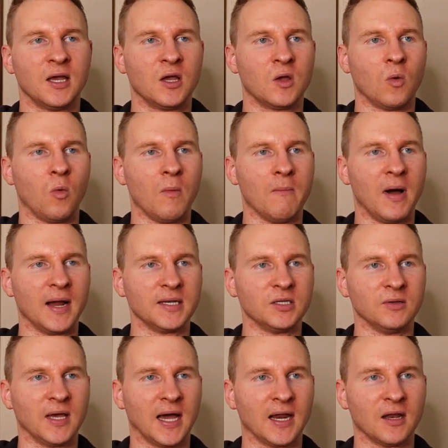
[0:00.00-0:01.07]
we might do
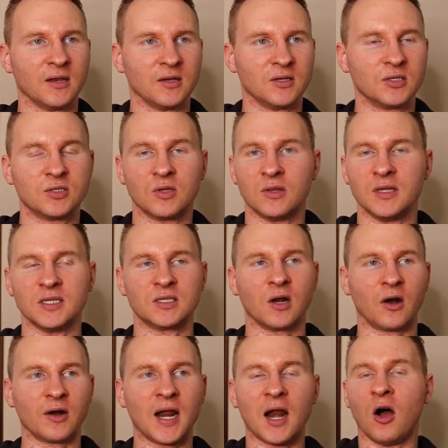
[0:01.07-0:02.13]
that. And these
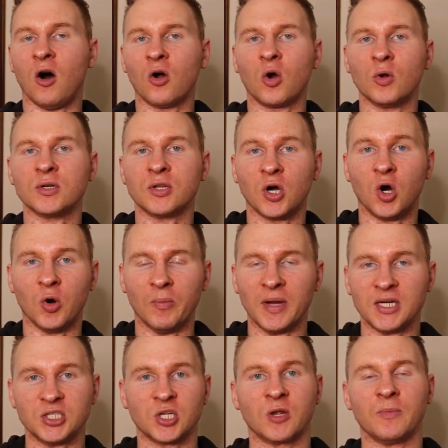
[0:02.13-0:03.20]
are not all going to the
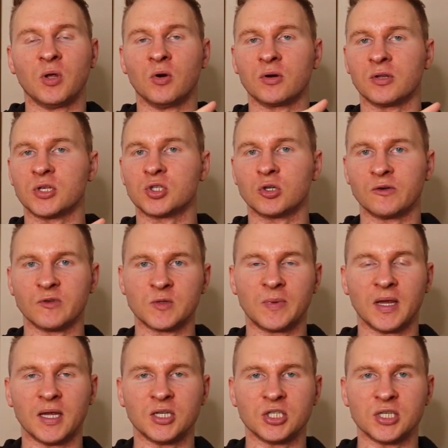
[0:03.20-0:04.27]
homepage. They could be going to the service
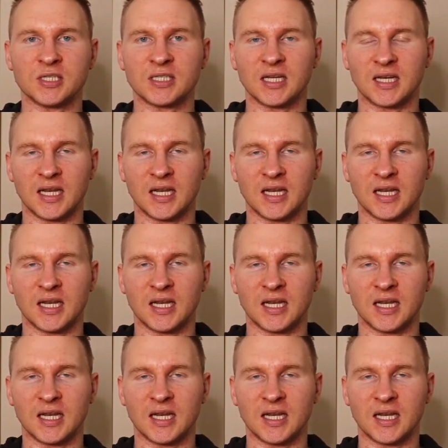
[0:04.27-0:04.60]
pages.